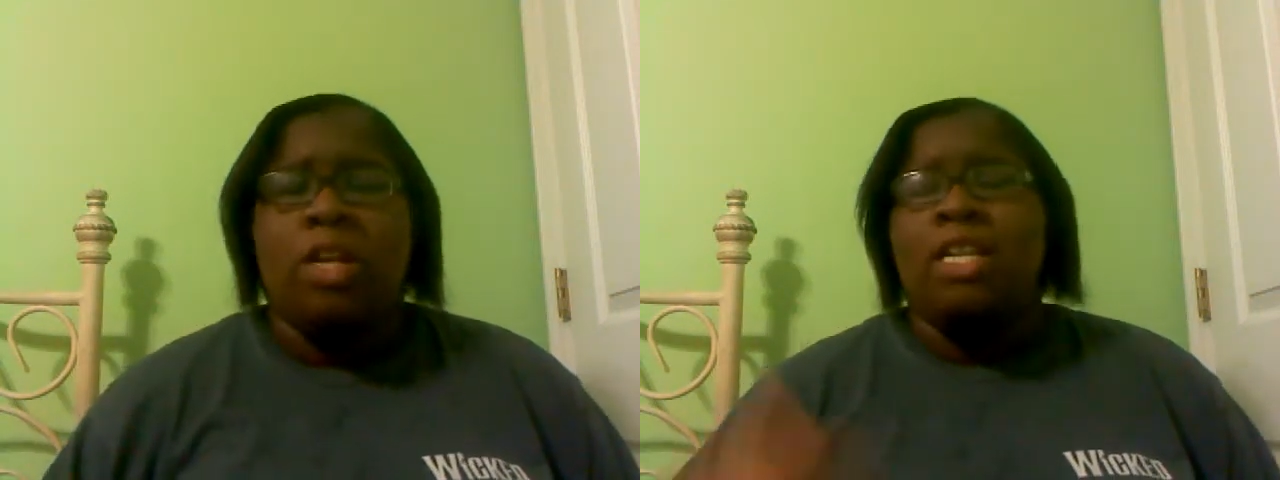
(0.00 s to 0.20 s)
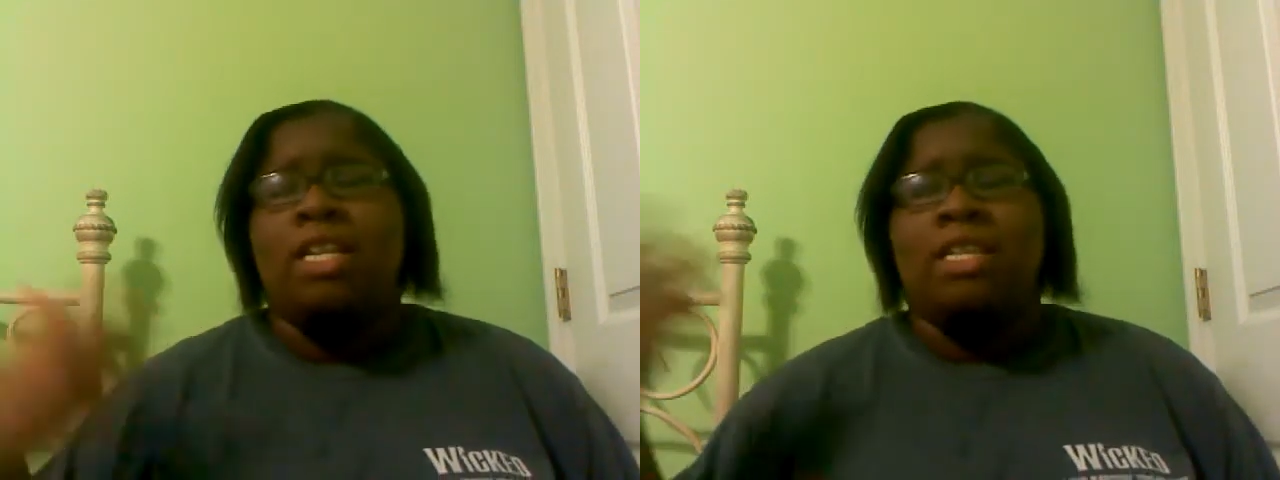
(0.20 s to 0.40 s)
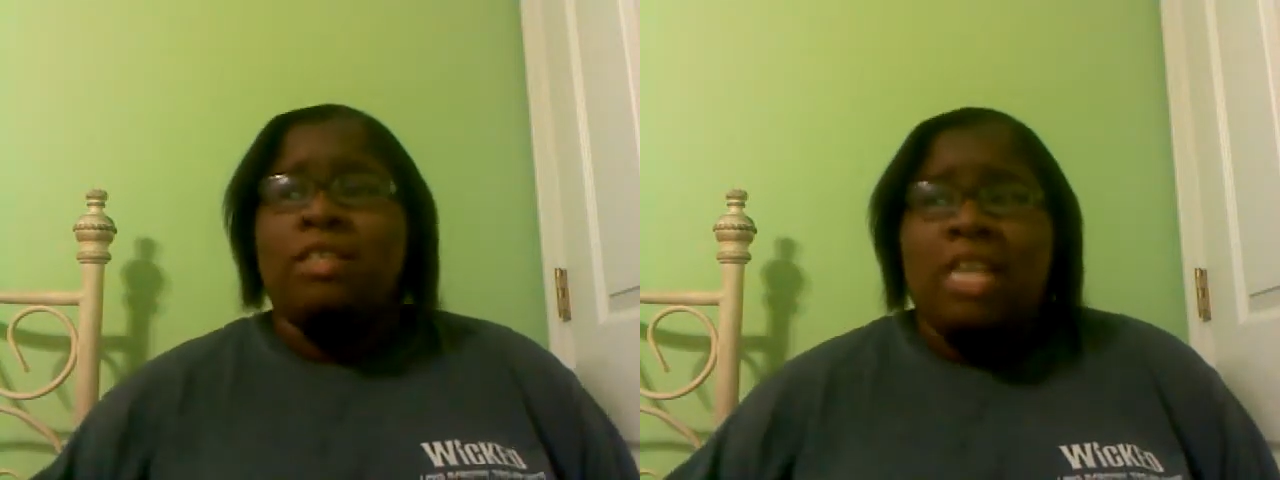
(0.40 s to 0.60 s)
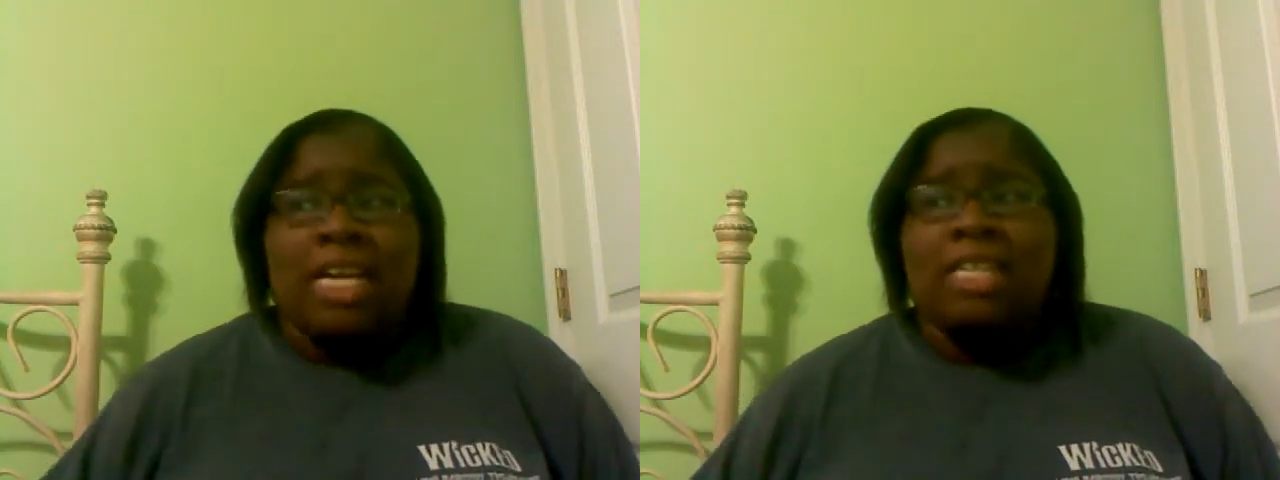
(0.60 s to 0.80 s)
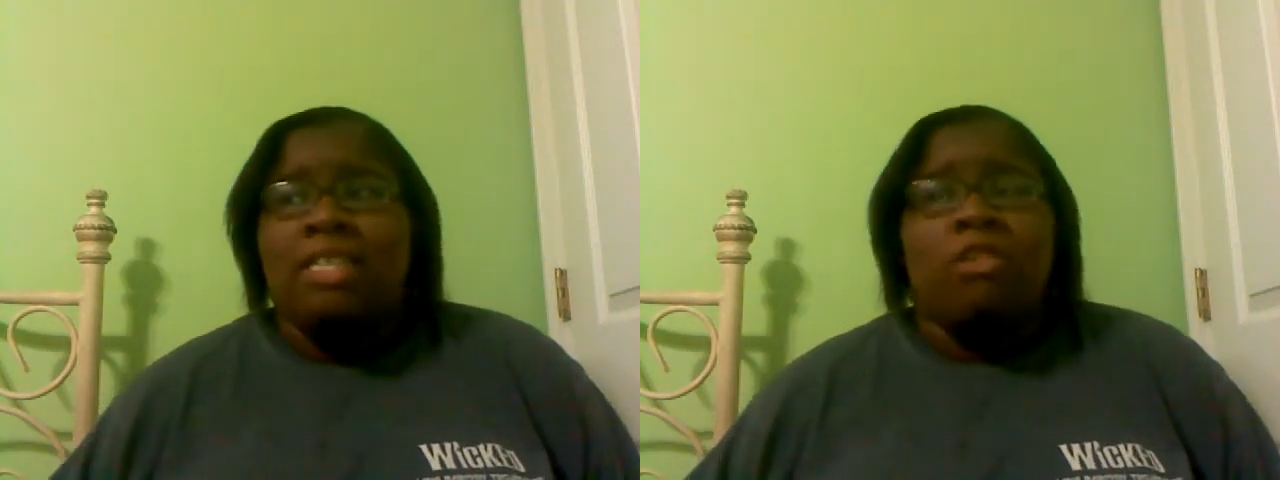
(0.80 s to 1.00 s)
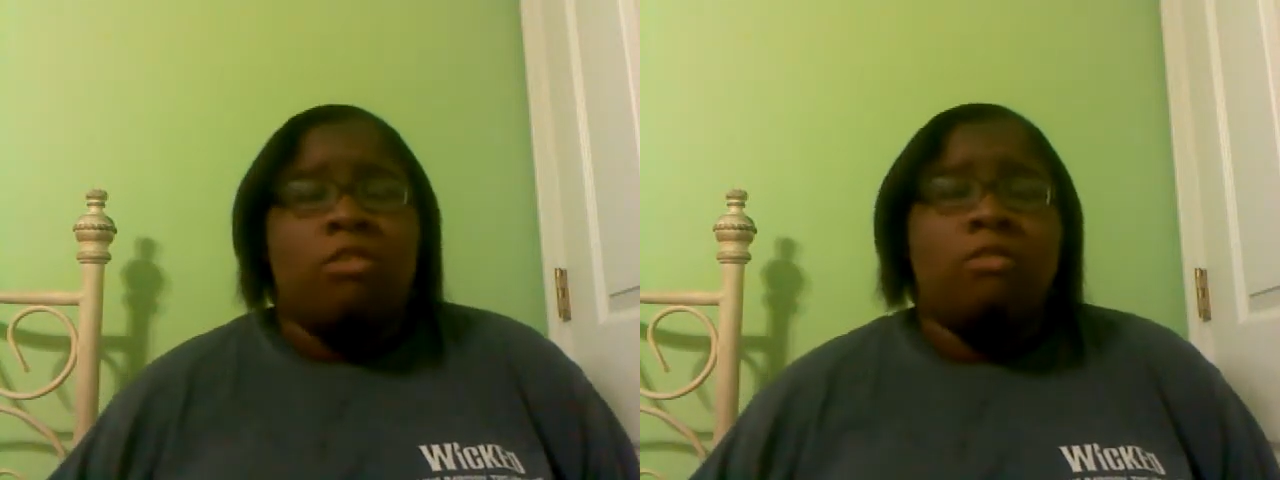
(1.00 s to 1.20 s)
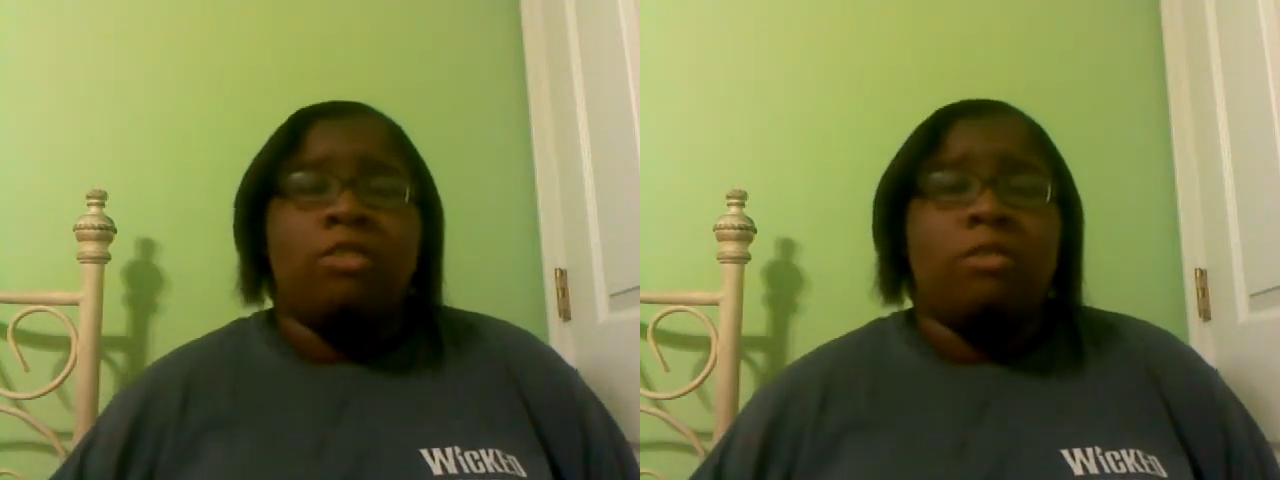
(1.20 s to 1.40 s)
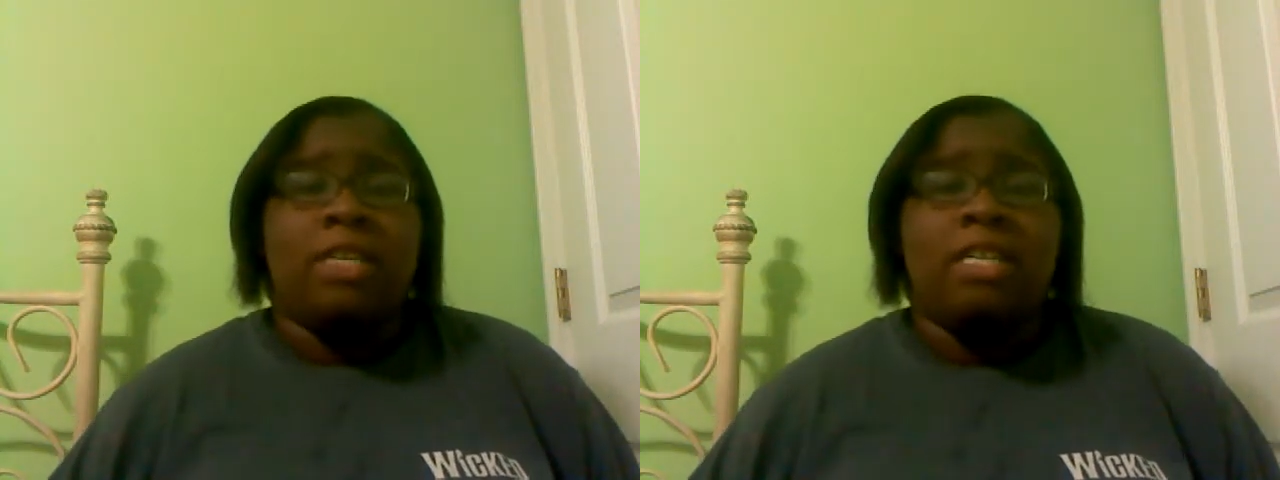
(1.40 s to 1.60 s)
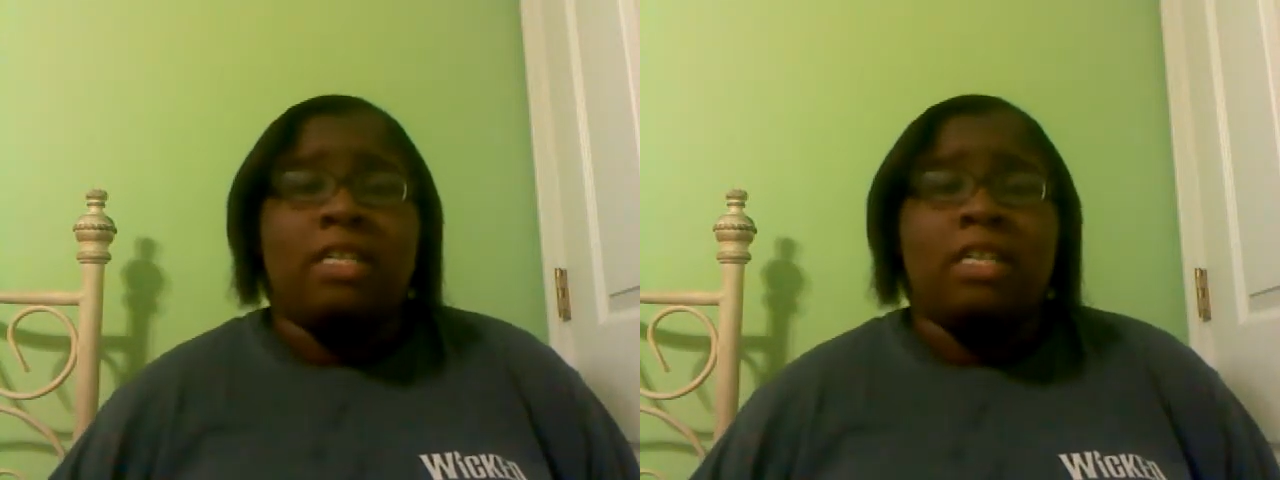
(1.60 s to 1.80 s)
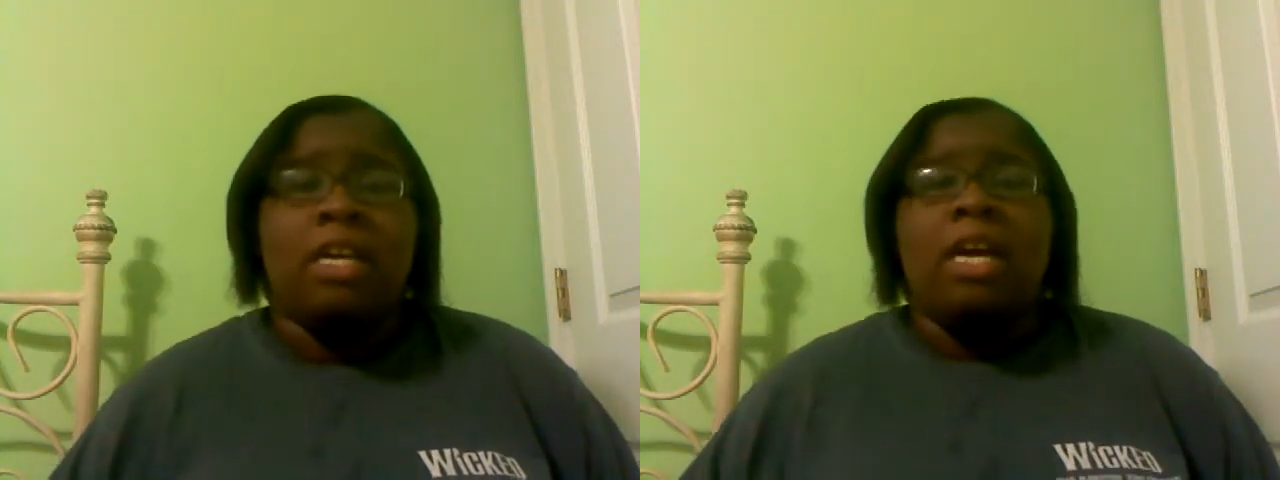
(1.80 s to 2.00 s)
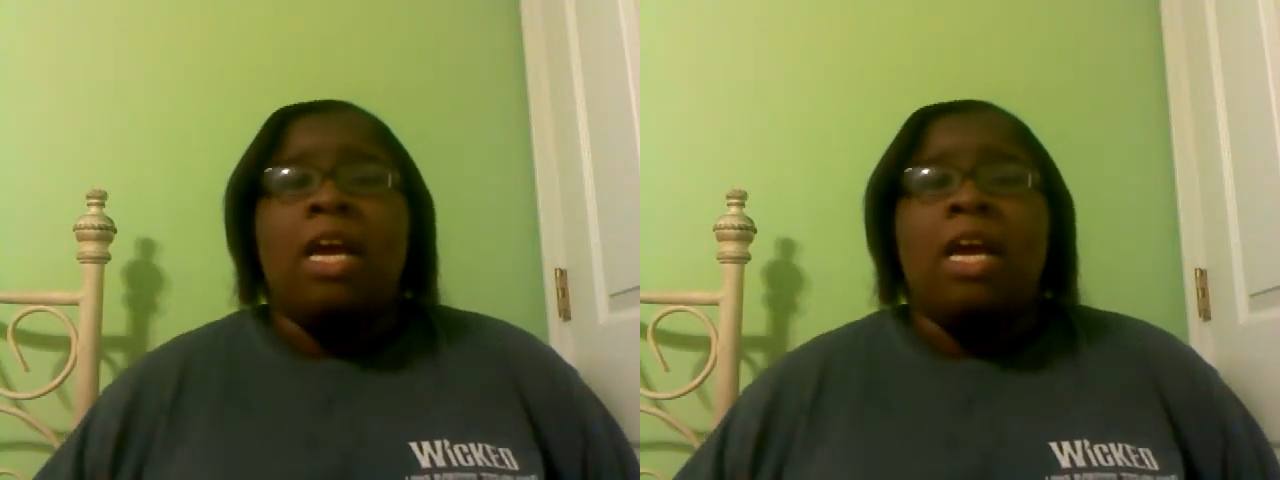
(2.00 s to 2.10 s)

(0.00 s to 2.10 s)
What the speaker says: and I guess that girl was the reason.